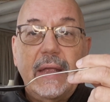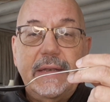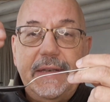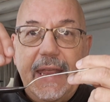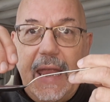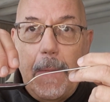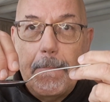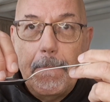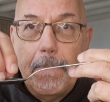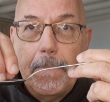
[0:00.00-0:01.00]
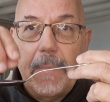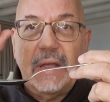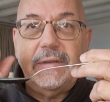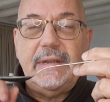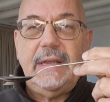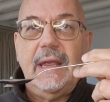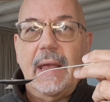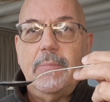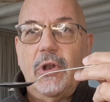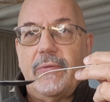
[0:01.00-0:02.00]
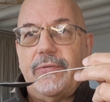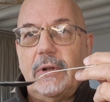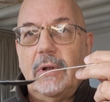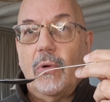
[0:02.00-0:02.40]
dem, dem Löffel.